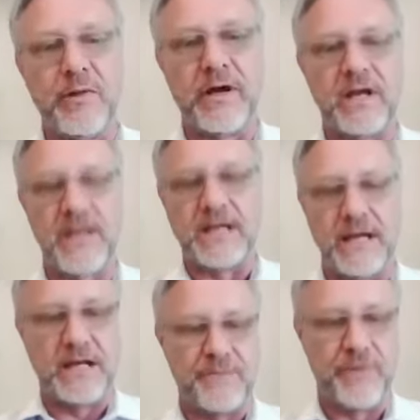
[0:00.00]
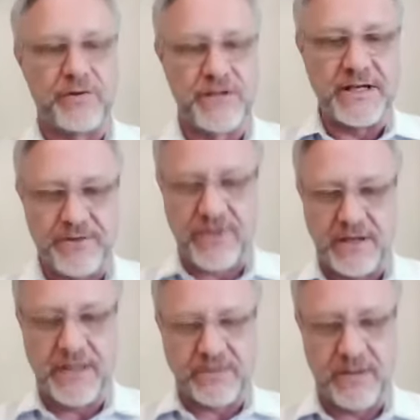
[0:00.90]
But again, if there's
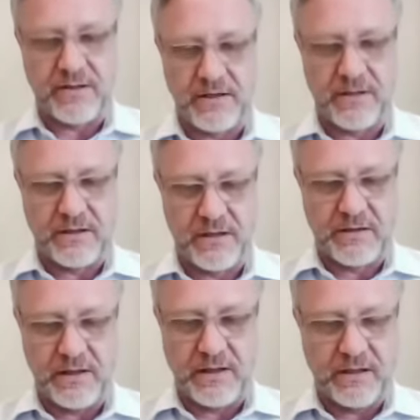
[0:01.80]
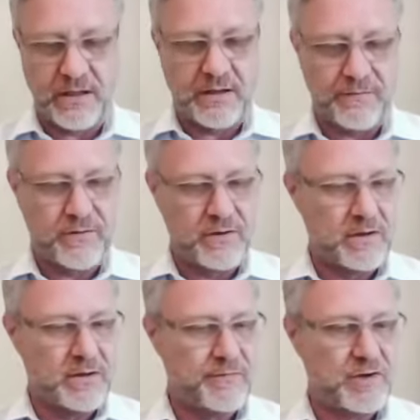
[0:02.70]
anything that
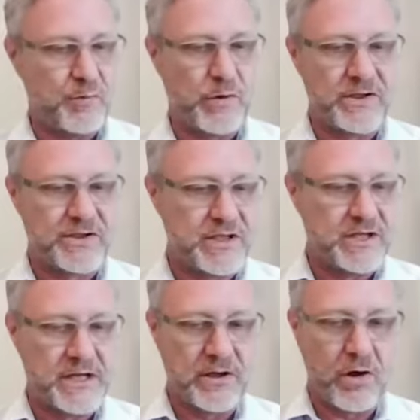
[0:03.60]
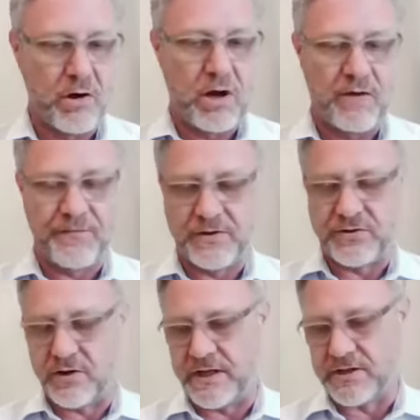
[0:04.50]
if someone's sitting in her
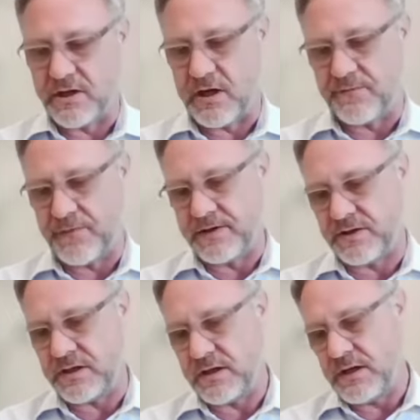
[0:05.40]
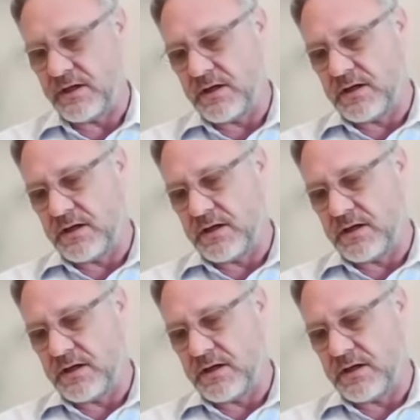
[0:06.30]
office or his office